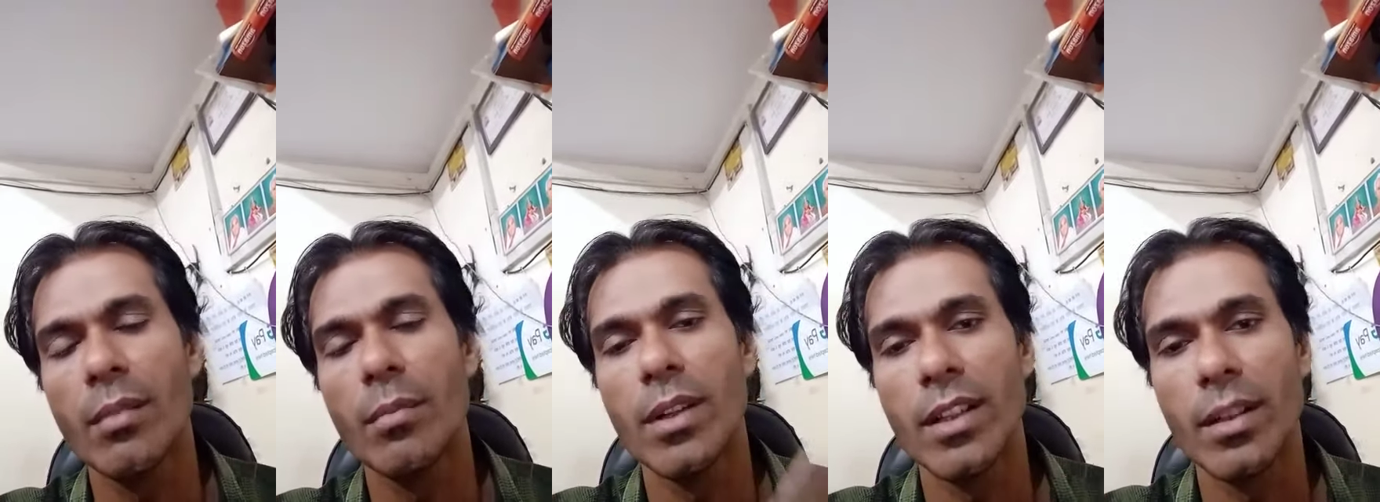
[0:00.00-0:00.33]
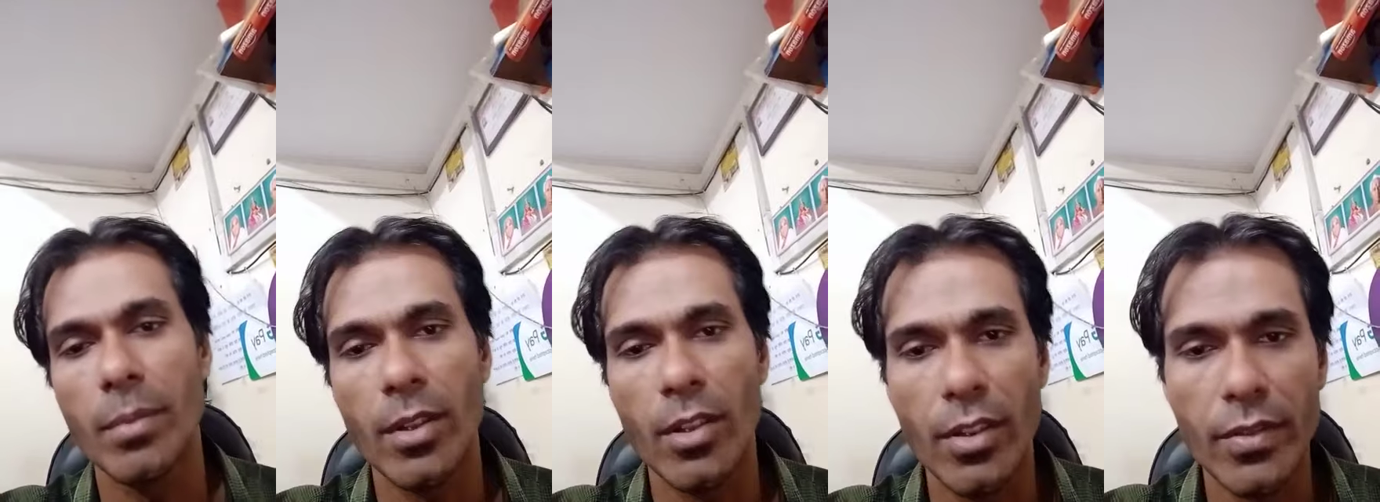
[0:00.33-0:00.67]

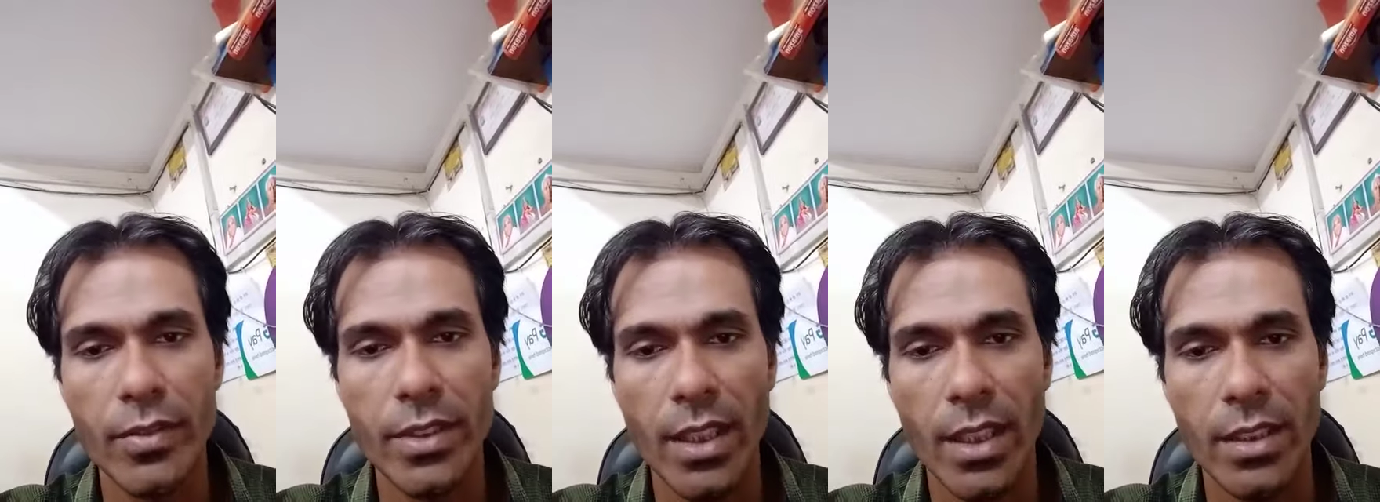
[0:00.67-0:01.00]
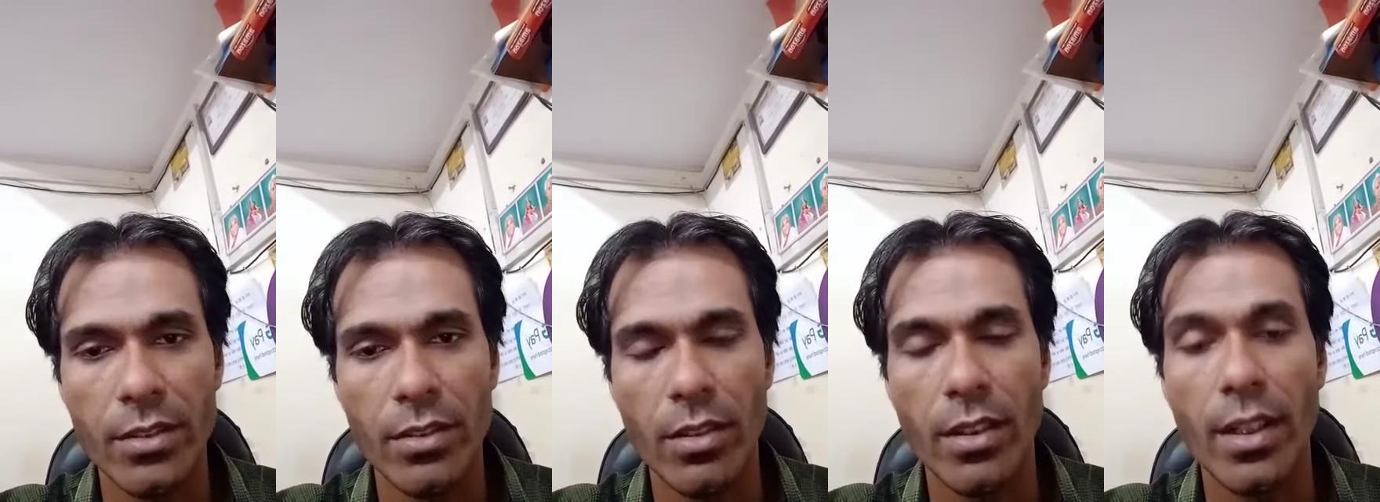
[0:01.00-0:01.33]
multiple of charge
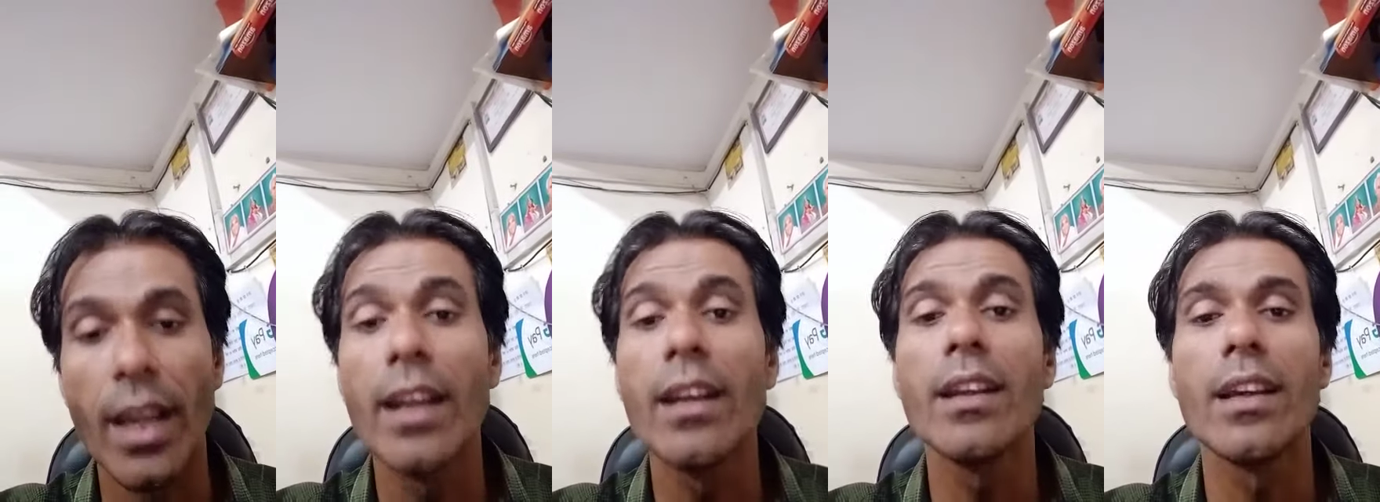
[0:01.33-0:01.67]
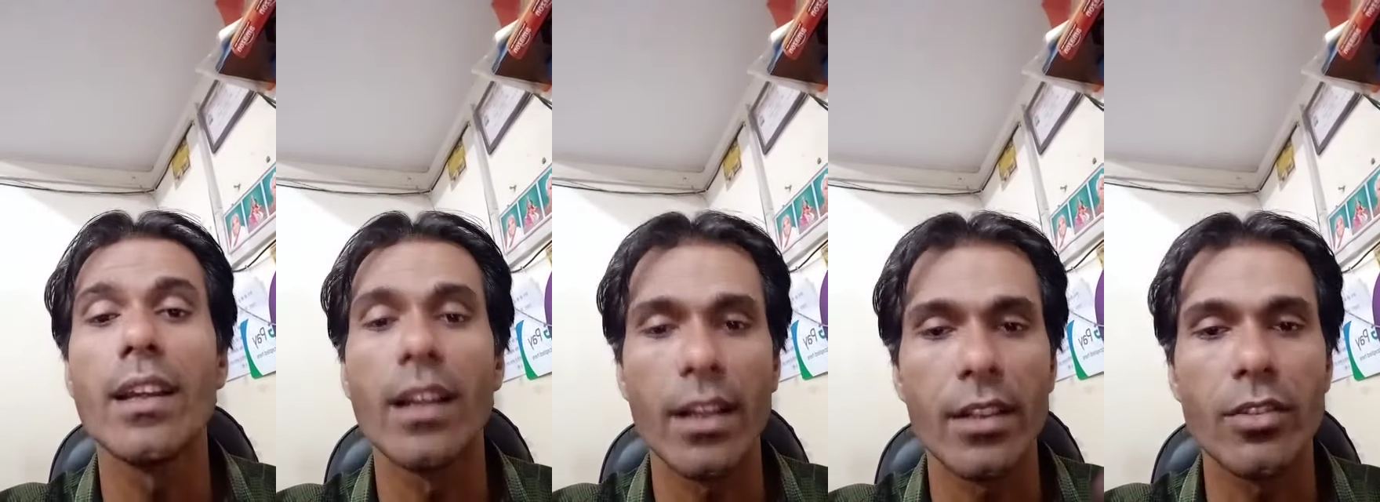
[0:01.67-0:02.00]
on an
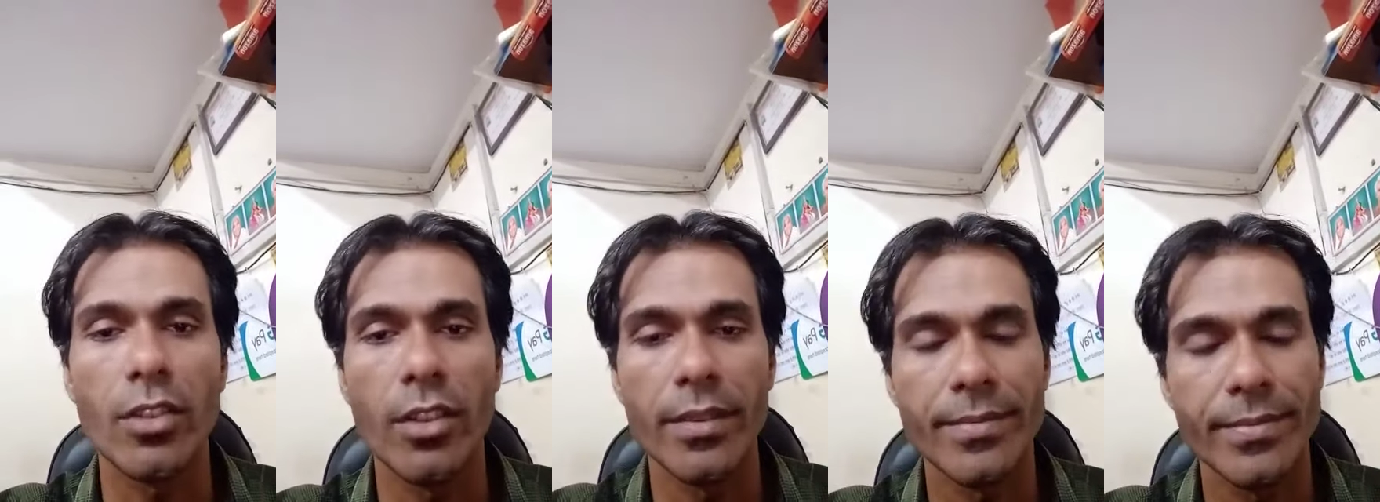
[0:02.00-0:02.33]
electron.